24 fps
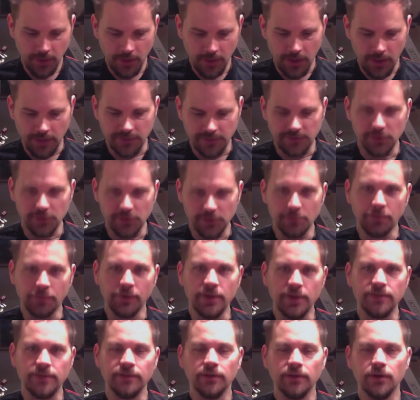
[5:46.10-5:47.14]
It's super
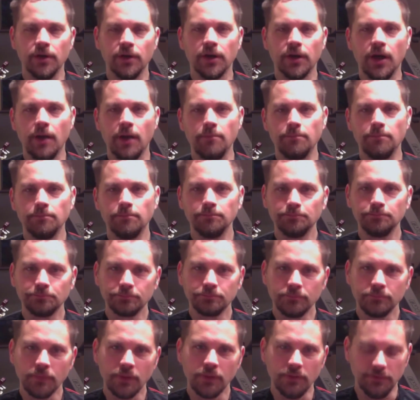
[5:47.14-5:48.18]
easy to hook up.
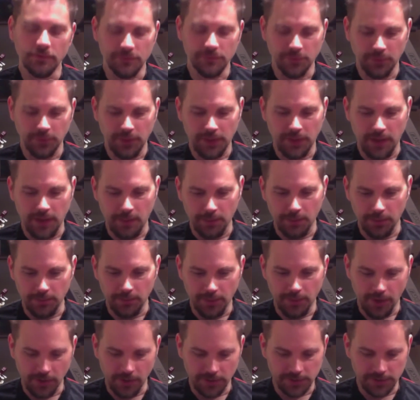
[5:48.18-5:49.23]
There's only a couple of
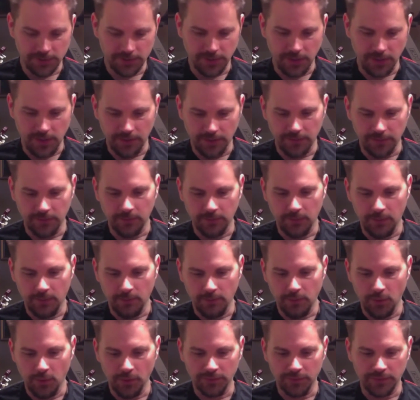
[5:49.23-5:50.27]
parts that you have to
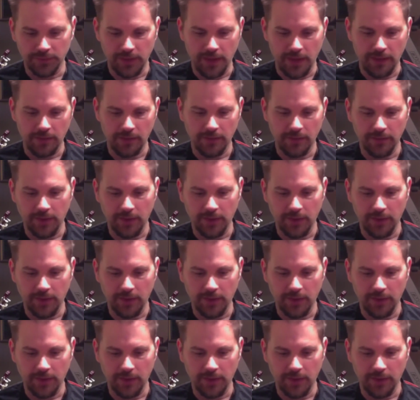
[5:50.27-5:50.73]
bolt together,